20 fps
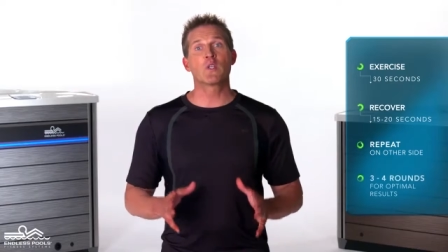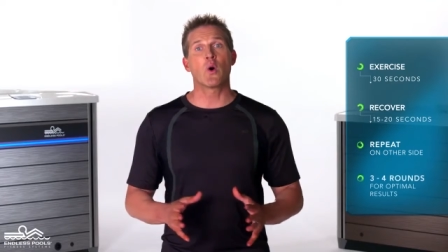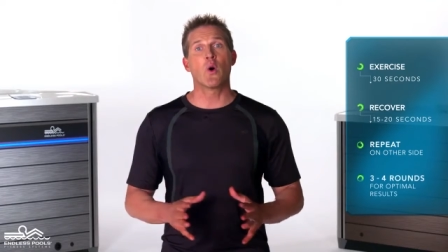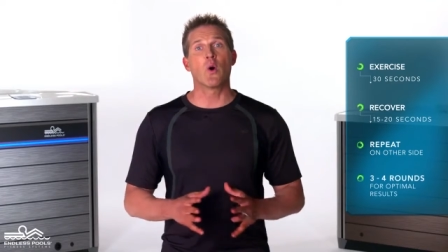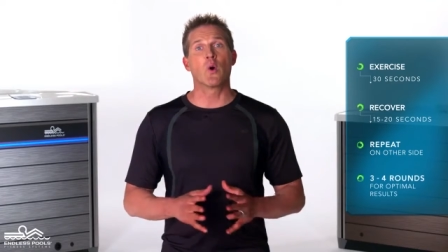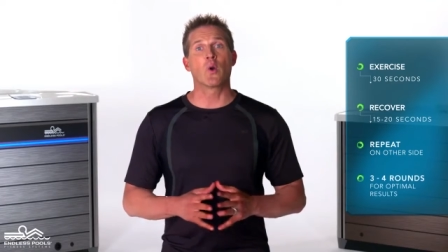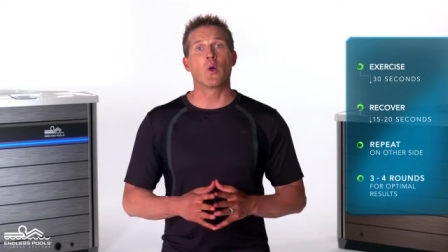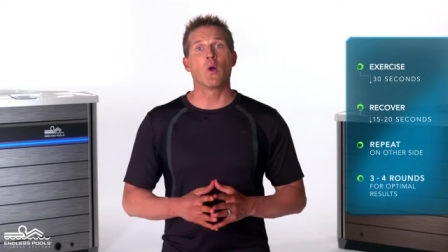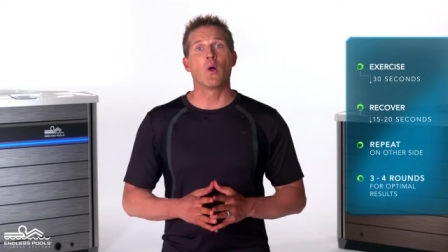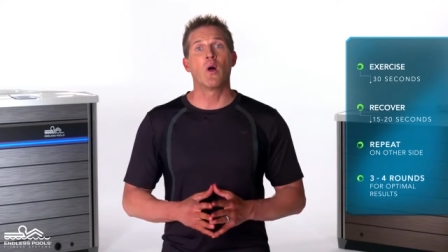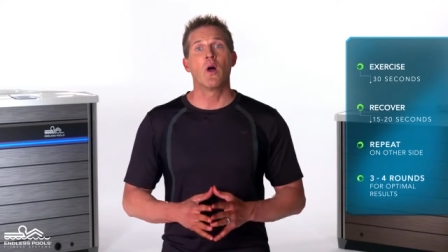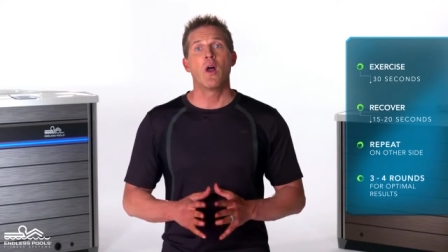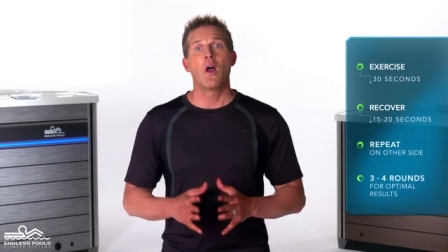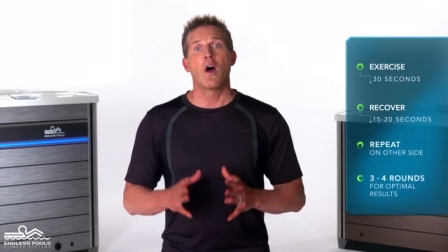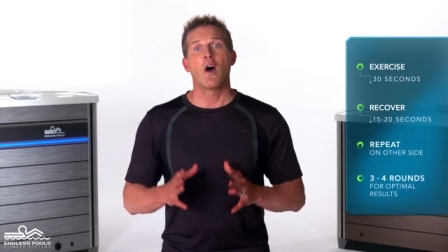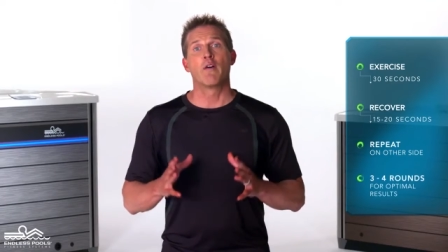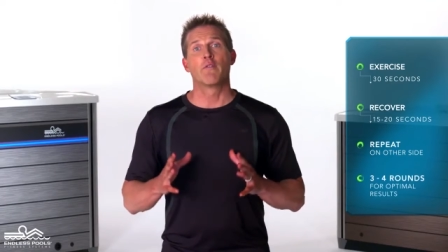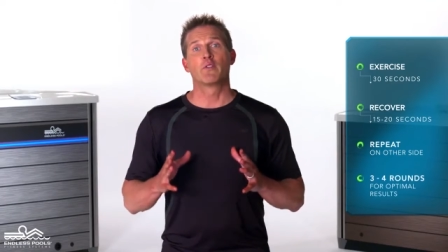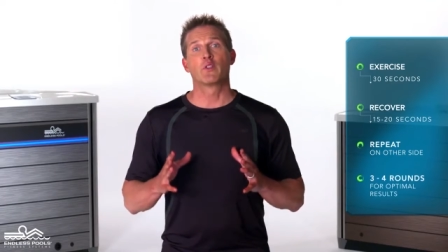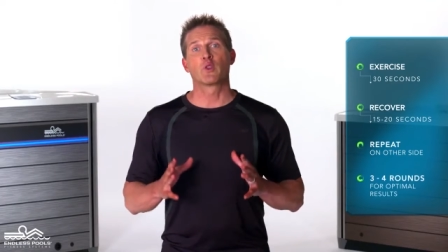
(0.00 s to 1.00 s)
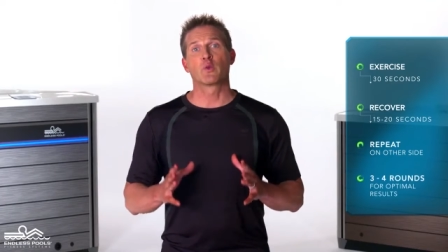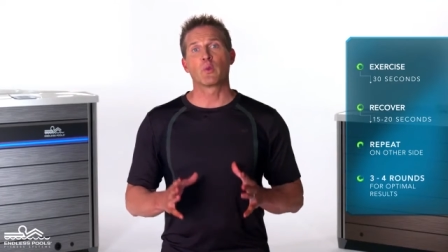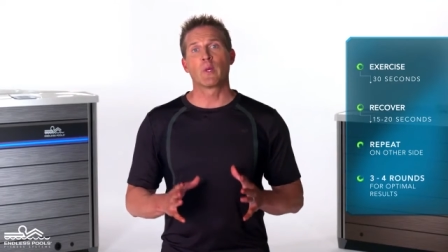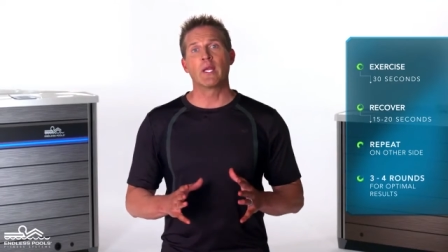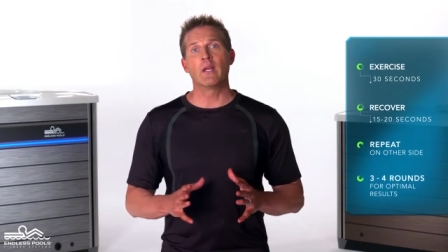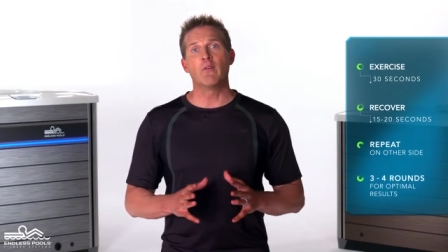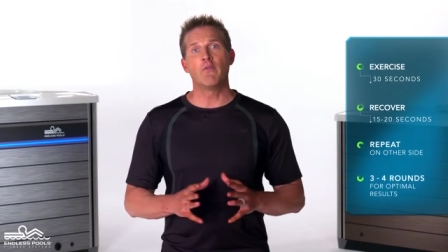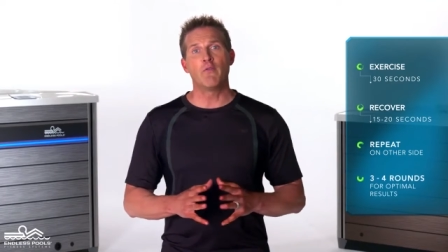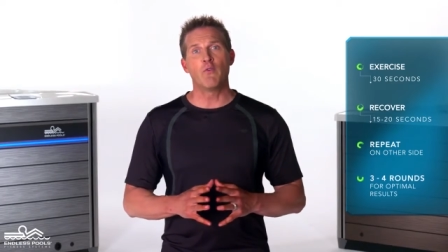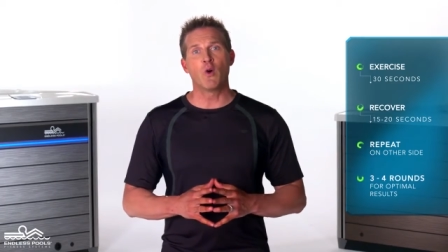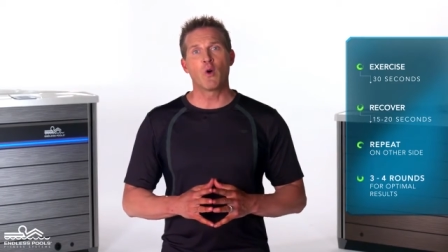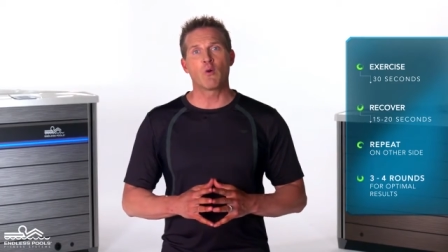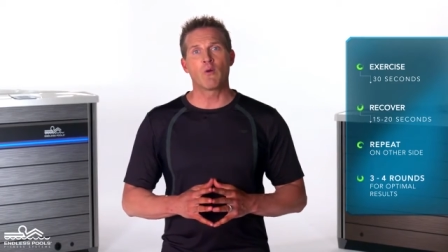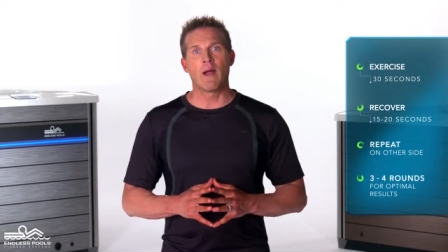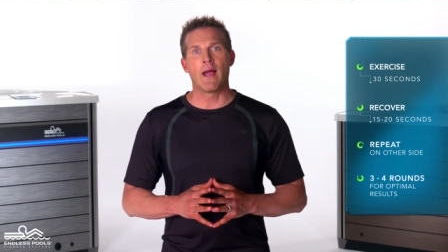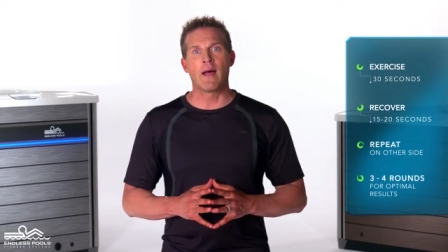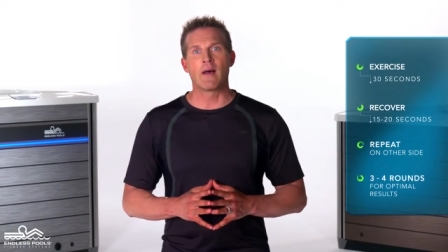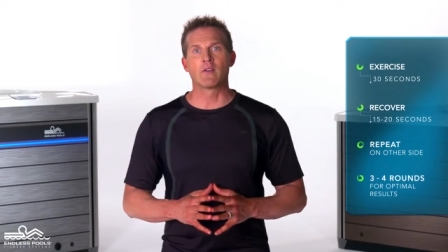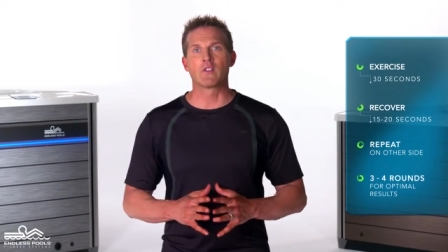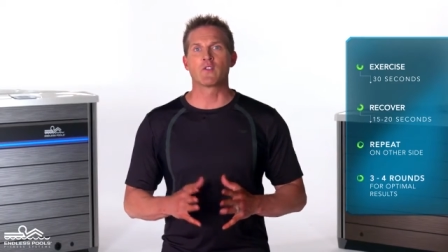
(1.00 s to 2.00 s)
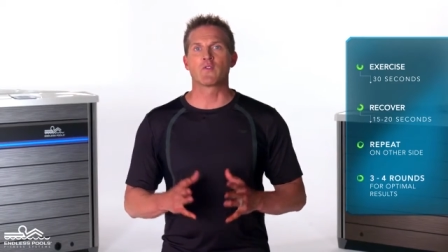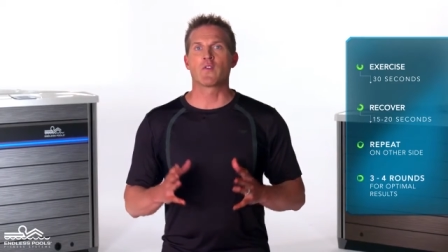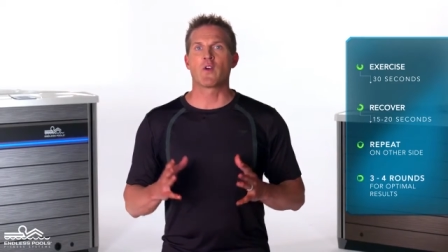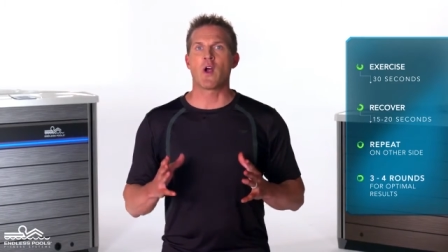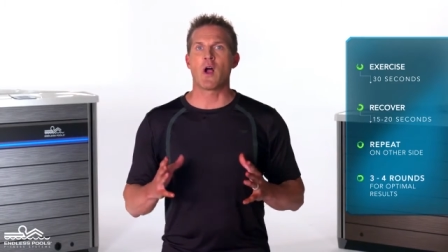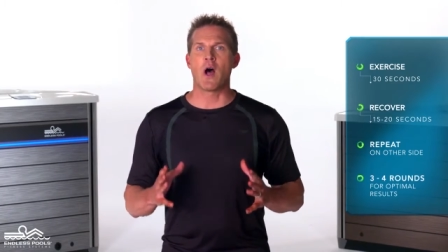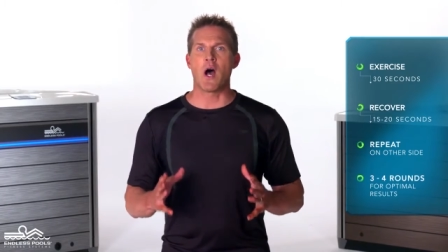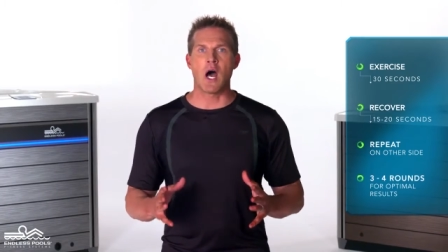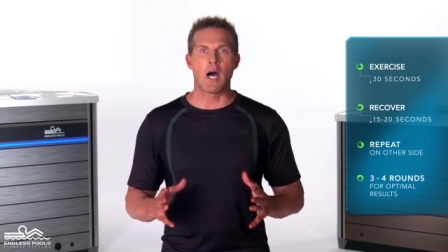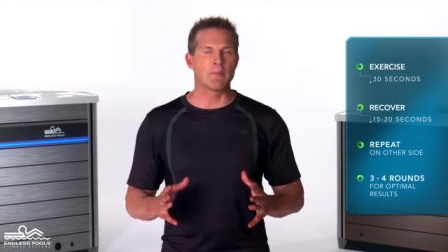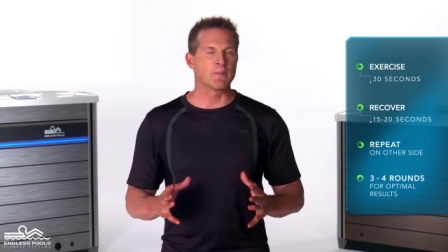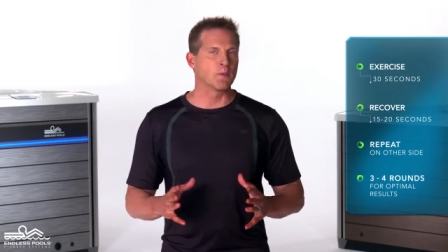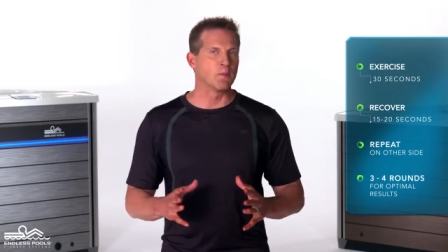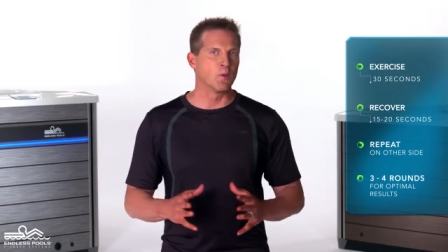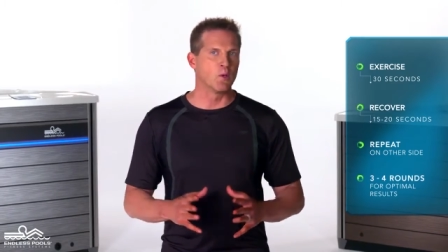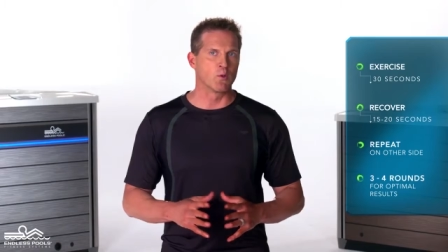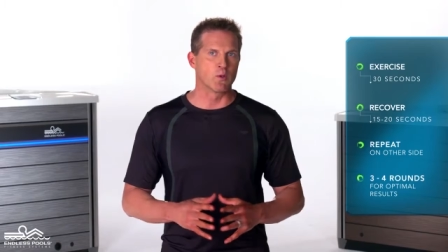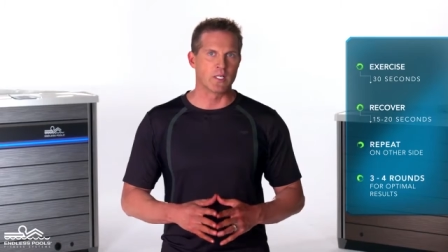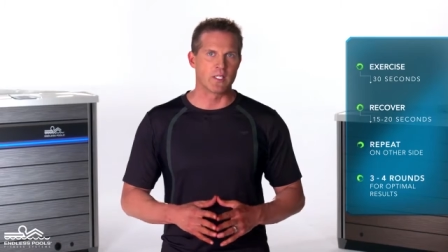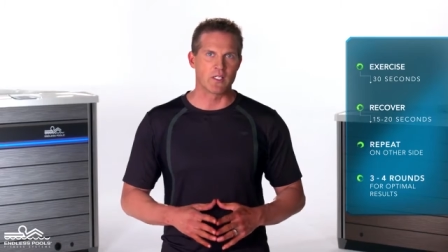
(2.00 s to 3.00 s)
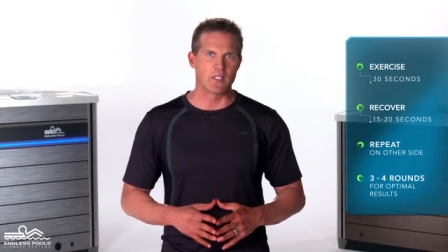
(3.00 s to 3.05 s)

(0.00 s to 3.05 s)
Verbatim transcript: a total of three to four rounds for optimal